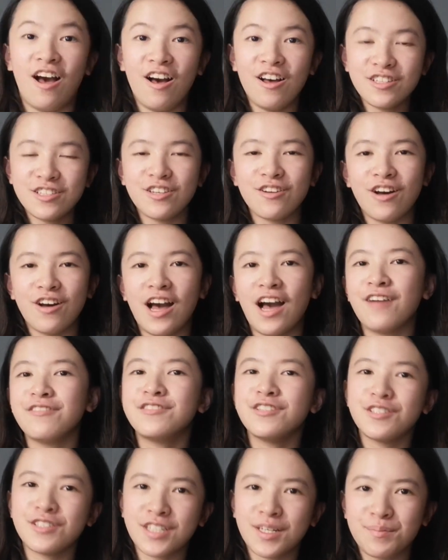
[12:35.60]
Also,
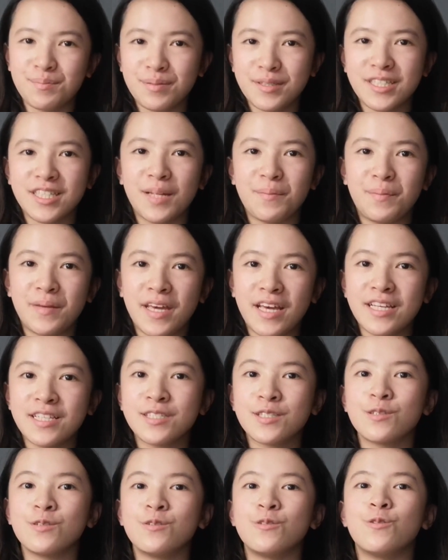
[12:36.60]
after you complete a P A
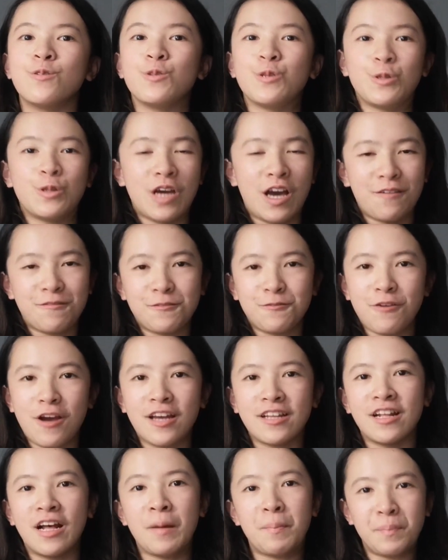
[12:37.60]
school, you have to
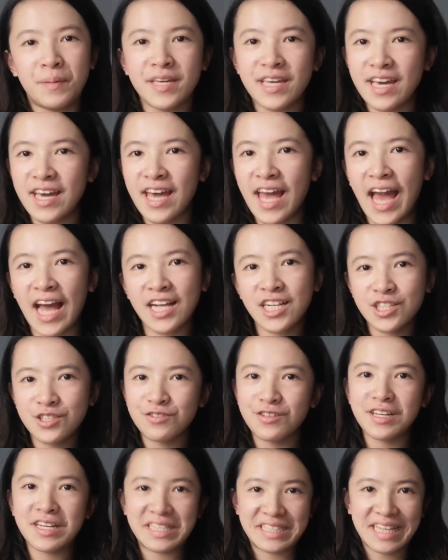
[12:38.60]
write a P A
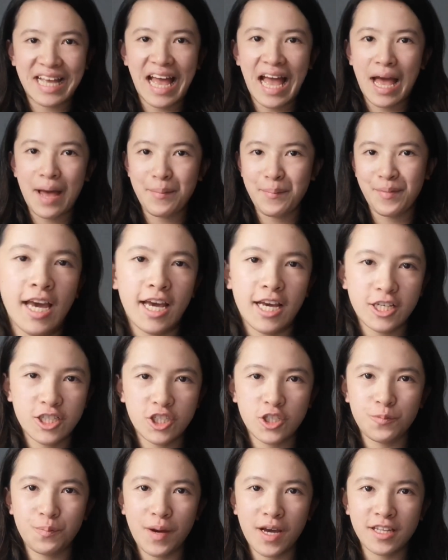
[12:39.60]
entry exam
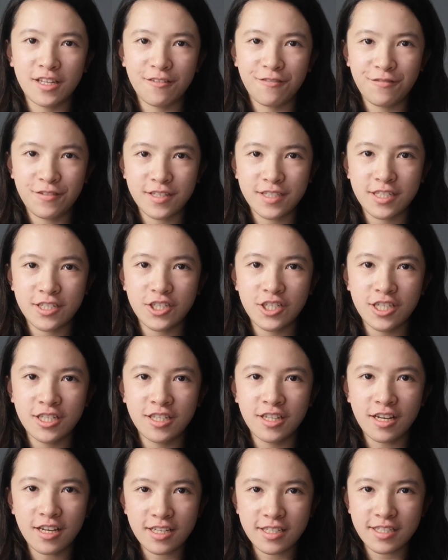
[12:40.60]
issued by the Physician
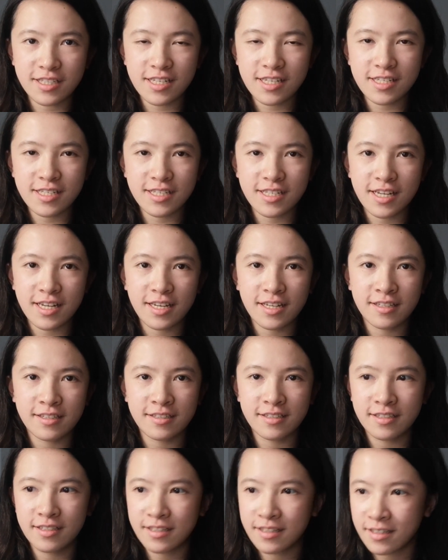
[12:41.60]

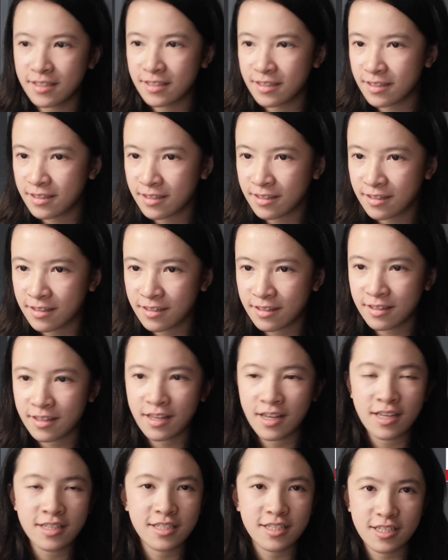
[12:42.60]
Assistant
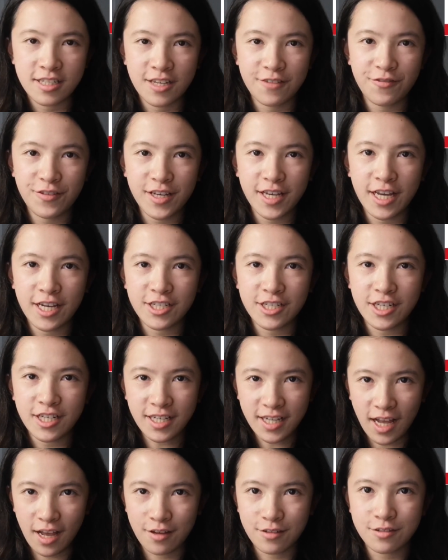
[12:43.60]
Certification
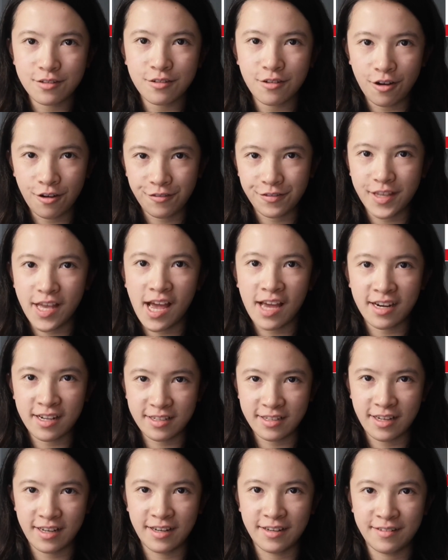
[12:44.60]
Council of
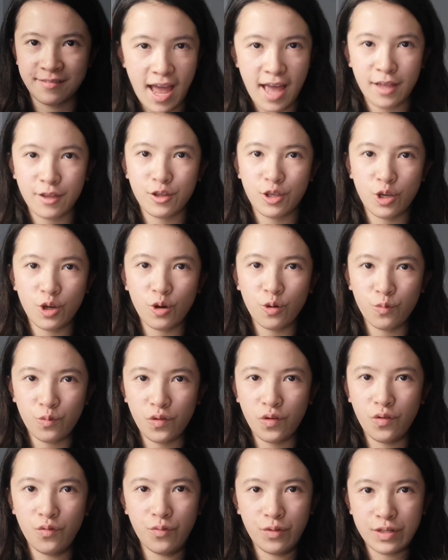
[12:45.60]
Canada, and you
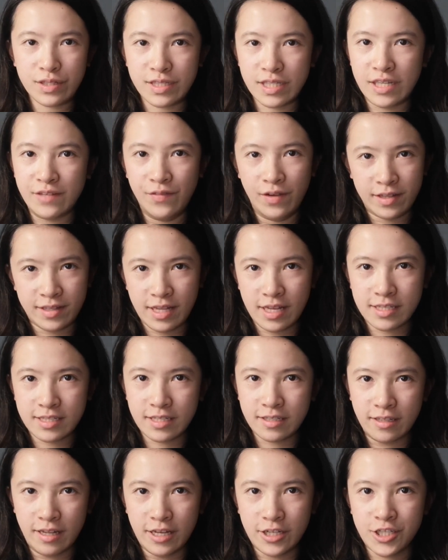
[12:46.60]
will receive a
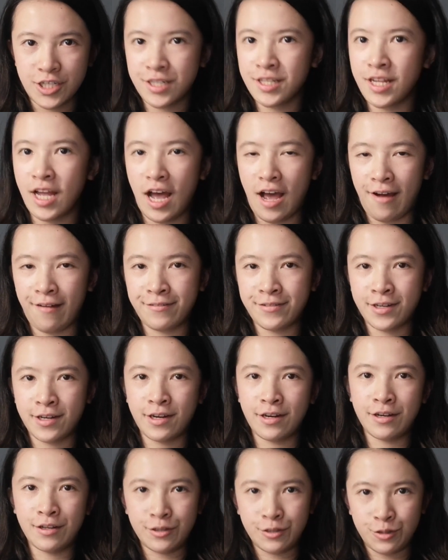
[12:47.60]
designation
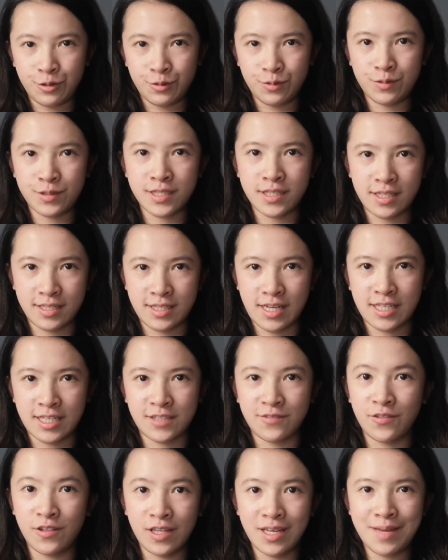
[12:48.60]
after you
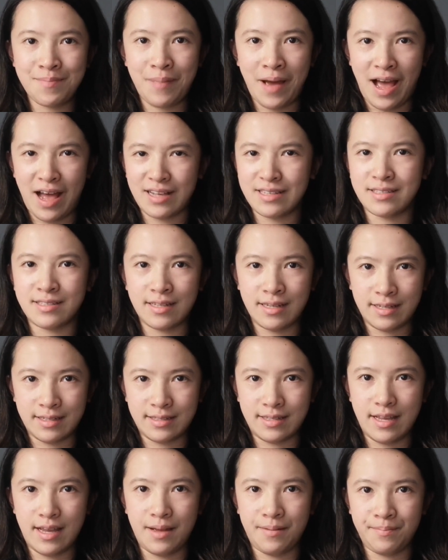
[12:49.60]
successfully pass the
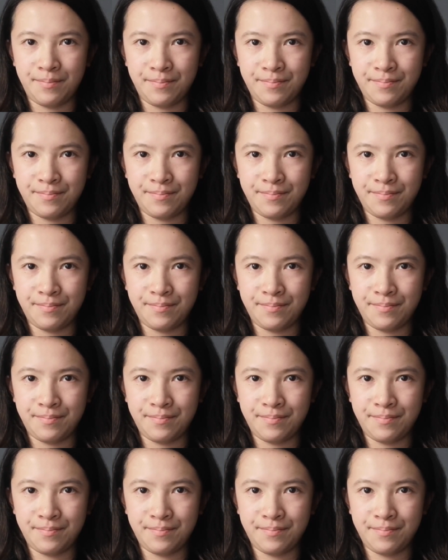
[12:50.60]
exam.